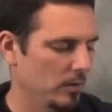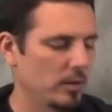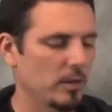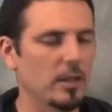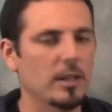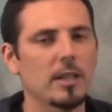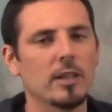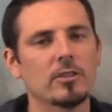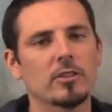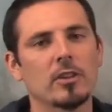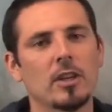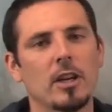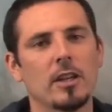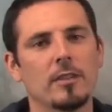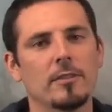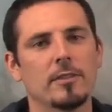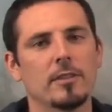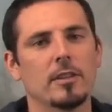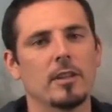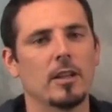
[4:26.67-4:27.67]
It is kind
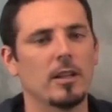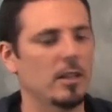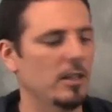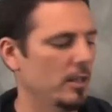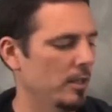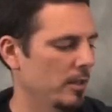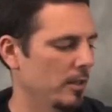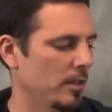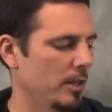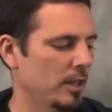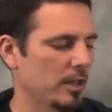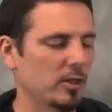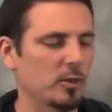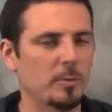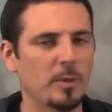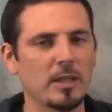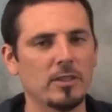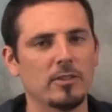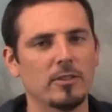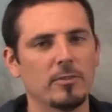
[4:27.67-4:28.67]
of an
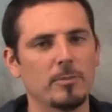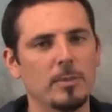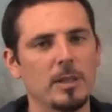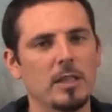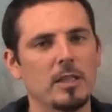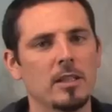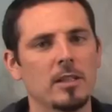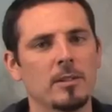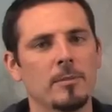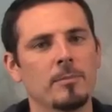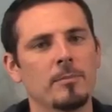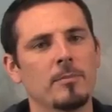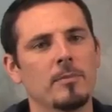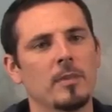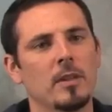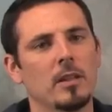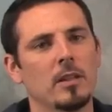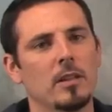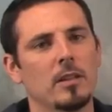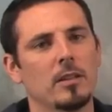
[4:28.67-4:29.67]
expensive medium,
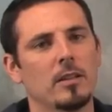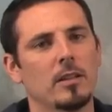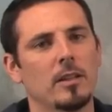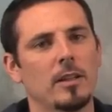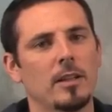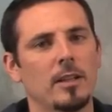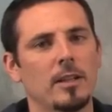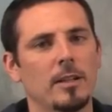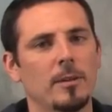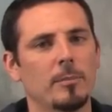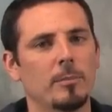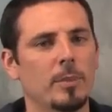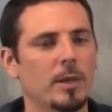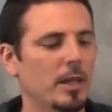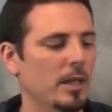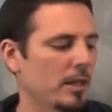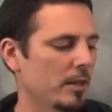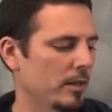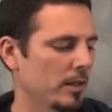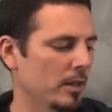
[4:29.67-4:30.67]

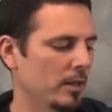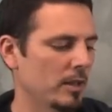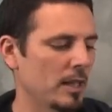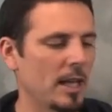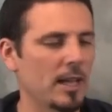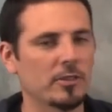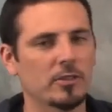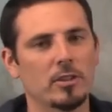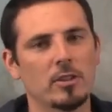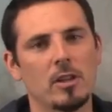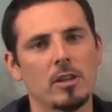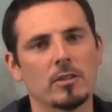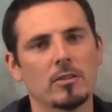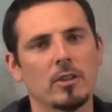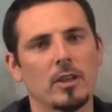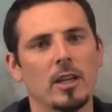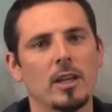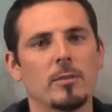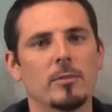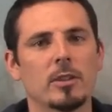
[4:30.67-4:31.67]
but it lasts a long
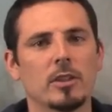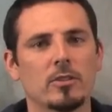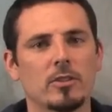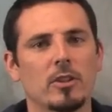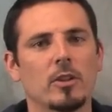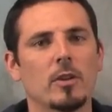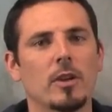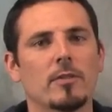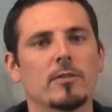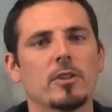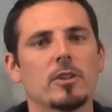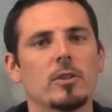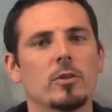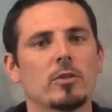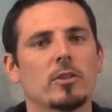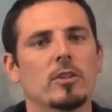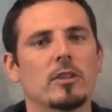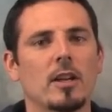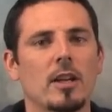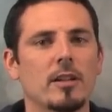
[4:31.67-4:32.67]
time because you don't have to
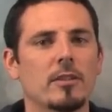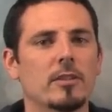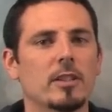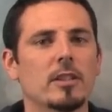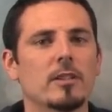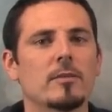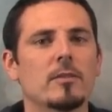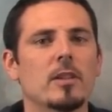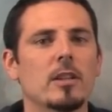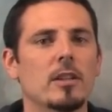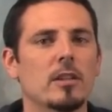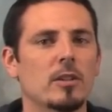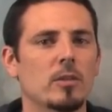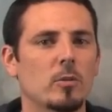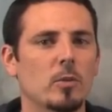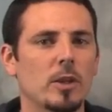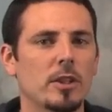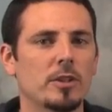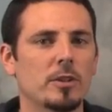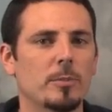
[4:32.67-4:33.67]
use a ton of it
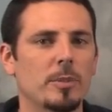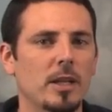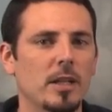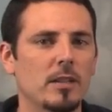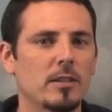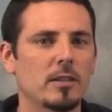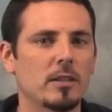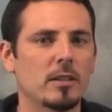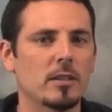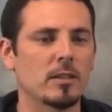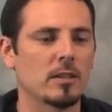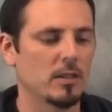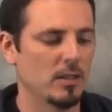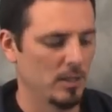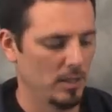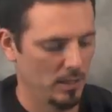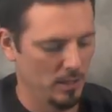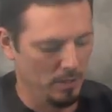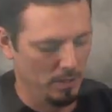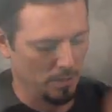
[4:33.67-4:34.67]
when you're painting.
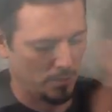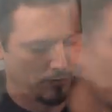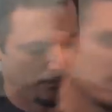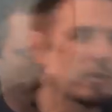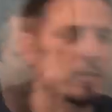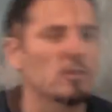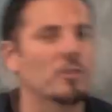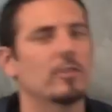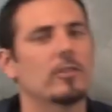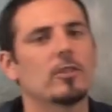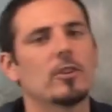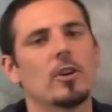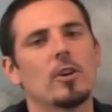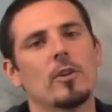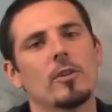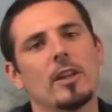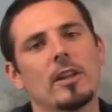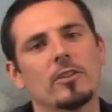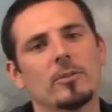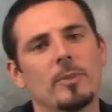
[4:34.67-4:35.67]

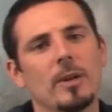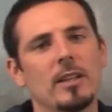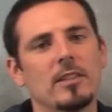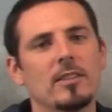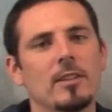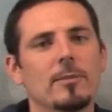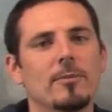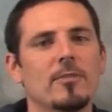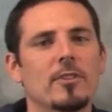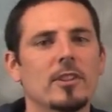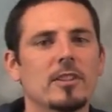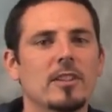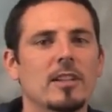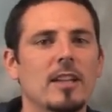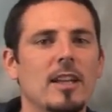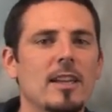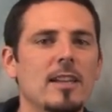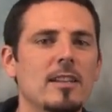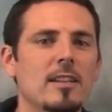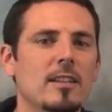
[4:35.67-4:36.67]
So that's my tip for
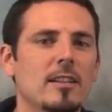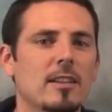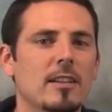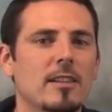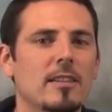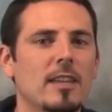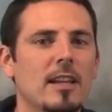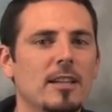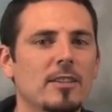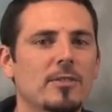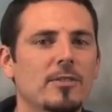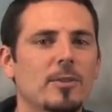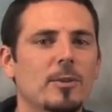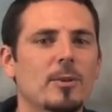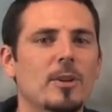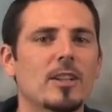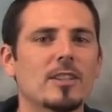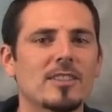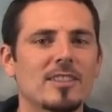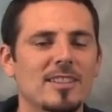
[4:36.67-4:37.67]
today. Thanks for
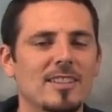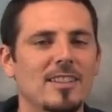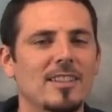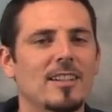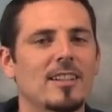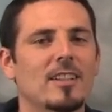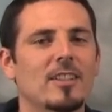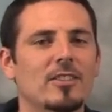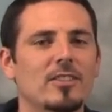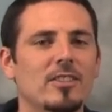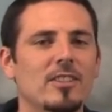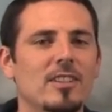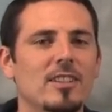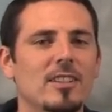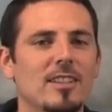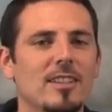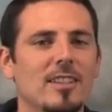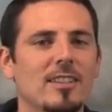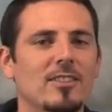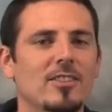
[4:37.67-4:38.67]
watching, and I'll see
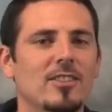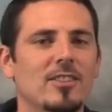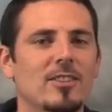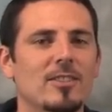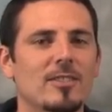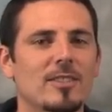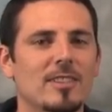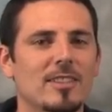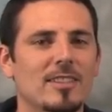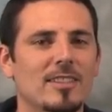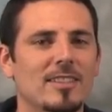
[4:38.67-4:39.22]
you again soon.